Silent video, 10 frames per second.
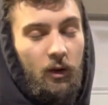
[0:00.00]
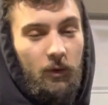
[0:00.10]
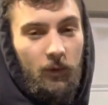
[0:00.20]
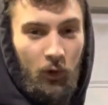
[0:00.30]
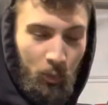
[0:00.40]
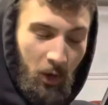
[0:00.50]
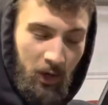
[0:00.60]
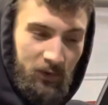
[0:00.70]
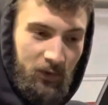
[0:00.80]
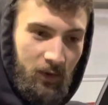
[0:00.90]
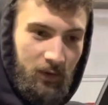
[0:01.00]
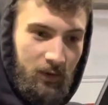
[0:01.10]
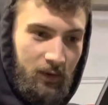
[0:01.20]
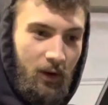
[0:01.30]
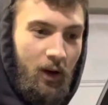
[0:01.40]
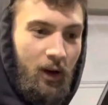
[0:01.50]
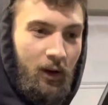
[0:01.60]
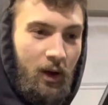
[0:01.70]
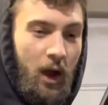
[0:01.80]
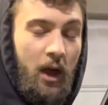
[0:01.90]
for a good price.
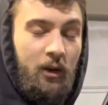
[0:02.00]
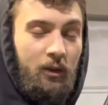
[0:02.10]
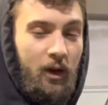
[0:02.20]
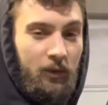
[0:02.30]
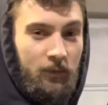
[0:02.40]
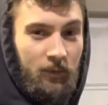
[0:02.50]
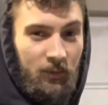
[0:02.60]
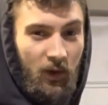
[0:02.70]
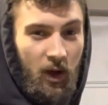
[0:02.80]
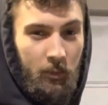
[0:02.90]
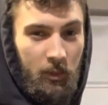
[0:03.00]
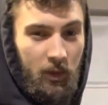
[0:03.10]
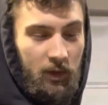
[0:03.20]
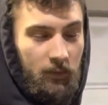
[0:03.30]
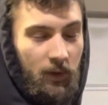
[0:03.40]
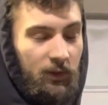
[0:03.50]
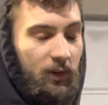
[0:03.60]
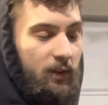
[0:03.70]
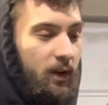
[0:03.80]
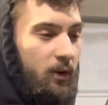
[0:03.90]
I had a lot of time and money invested
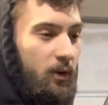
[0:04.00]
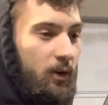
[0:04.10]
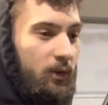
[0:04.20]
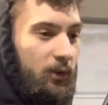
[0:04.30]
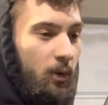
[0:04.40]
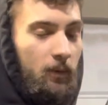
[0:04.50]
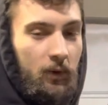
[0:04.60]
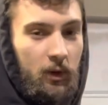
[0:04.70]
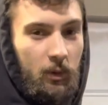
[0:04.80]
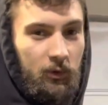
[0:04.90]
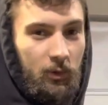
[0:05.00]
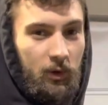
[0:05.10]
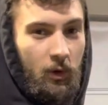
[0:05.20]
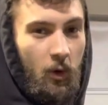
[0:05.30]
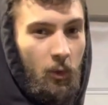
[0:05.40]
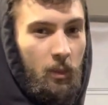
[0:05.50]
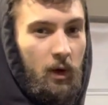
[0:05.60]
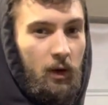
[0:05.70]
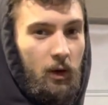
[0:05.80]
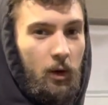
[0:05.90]
in that car, so hopefully it went to a good home.
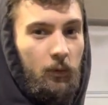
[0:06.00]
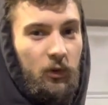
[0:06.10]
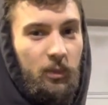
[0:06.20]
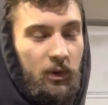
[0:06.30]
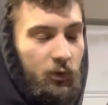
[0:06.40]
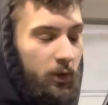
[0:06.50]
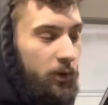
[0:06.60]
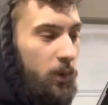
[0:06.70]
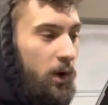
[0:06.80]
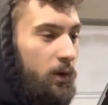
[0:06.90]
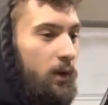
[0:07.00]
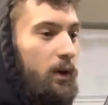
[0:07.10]
Hopefully it's being treated well.